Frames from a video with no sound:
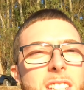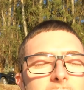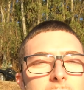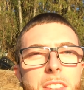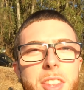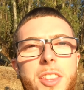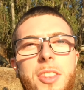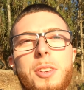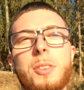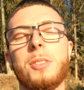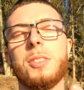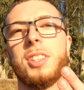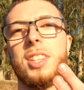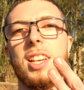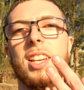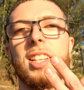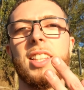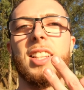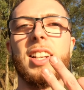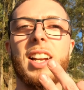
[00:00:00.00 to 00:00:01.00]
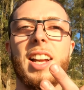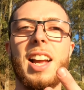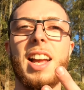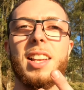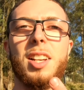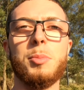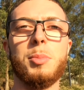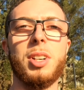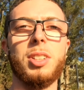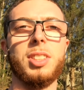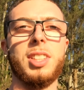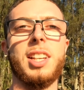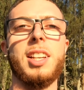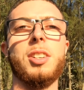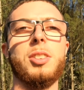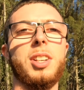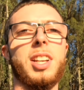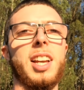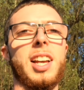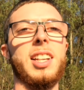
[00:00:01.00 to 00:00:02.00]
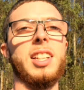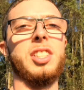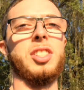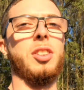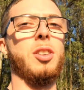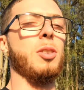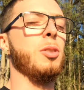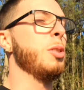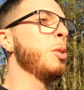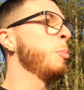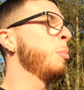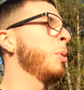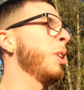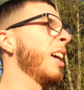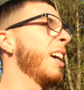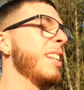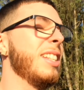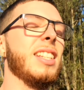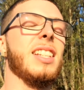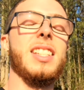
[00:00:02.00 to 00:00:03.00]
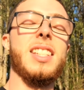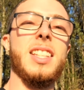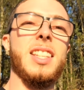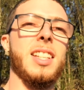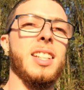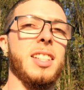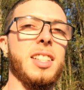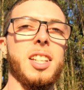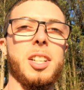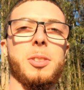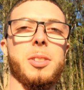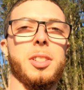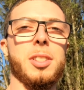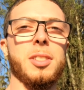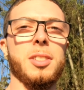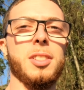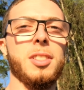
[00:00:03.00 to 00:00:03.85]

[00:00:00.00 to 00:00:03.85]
the third thing that I hate about the Hellcat, is all the plastics in the interior.